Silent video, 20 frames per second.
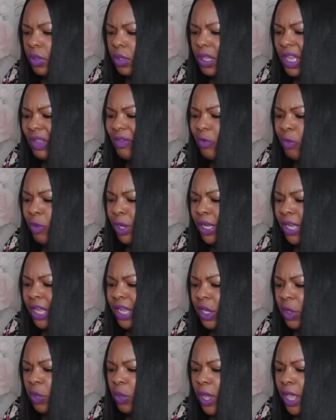never went
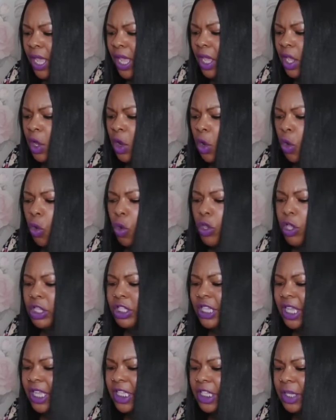anywhere, or you're
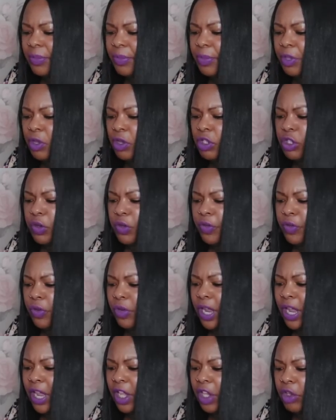dating because you feel
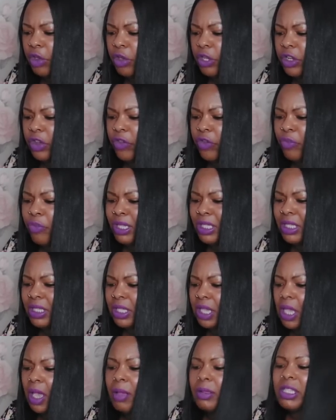like you could have missed,
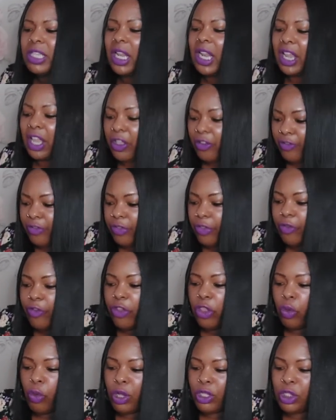say, like, if
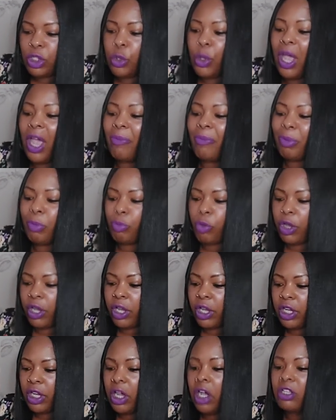for the ones who have been
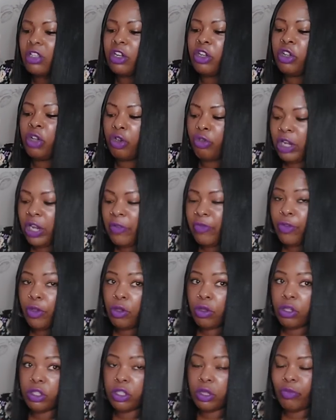working hard and not really
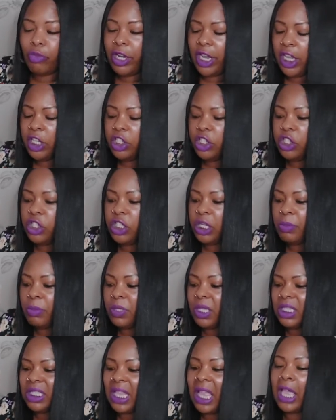focused on relationships,
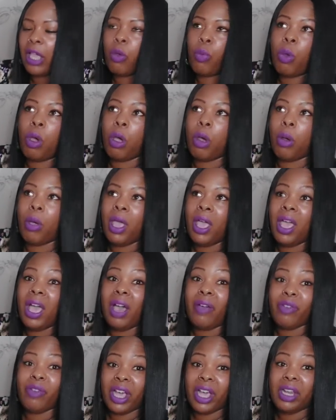it's like, well,
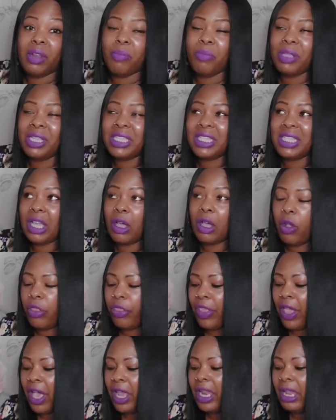I've kind of missed out on
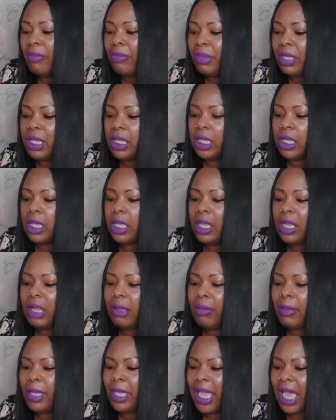that, let me
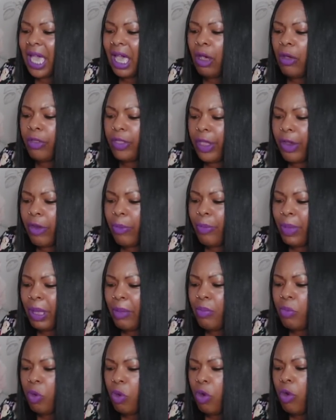get out there a bit
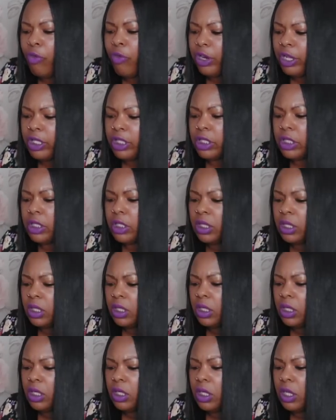more, and,
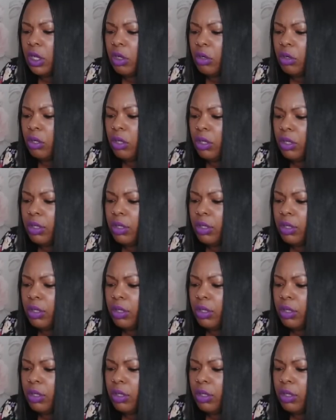you know,